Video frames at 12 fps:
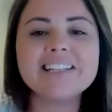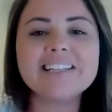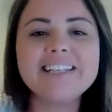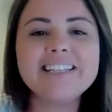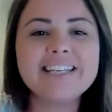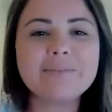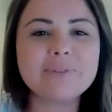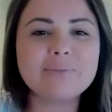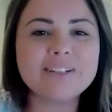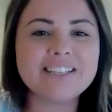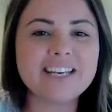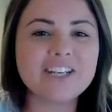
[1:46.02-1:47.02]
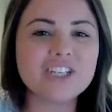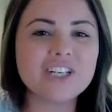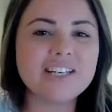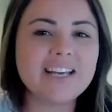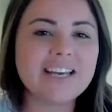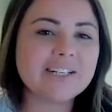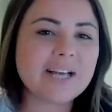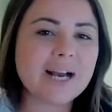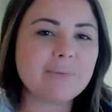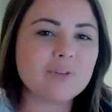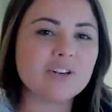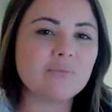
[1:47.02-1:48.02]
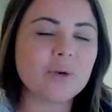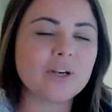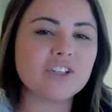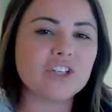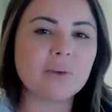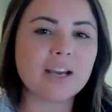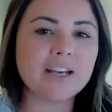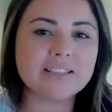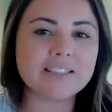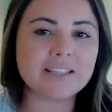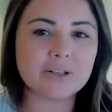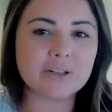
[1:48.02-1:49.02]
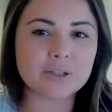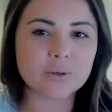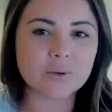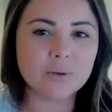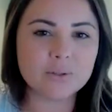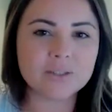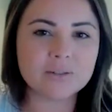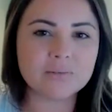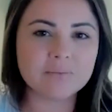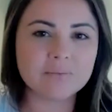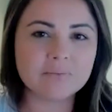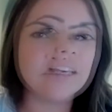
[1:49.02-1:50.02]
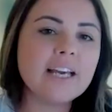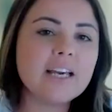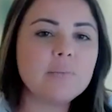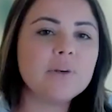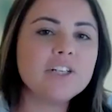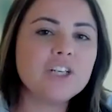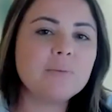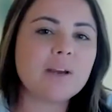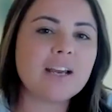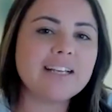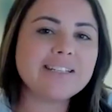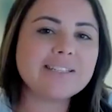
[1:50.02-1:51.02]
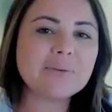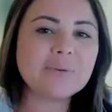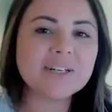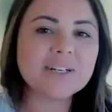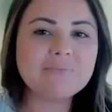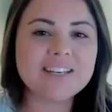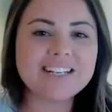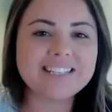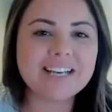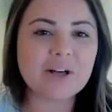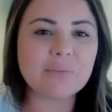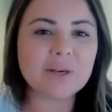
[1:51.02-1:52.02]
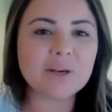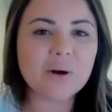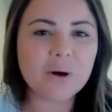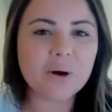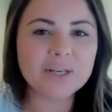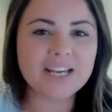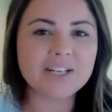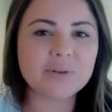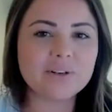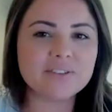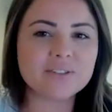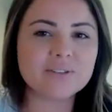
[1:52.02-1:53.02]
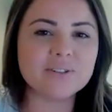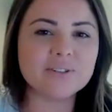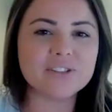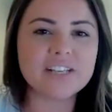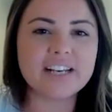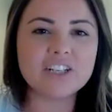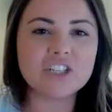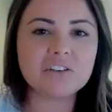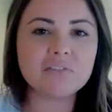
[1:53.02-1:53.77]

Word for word: to lead the implementation and adoption of branching minds at their schools. At Branching Minds, we're committed to helping all K 12 schools in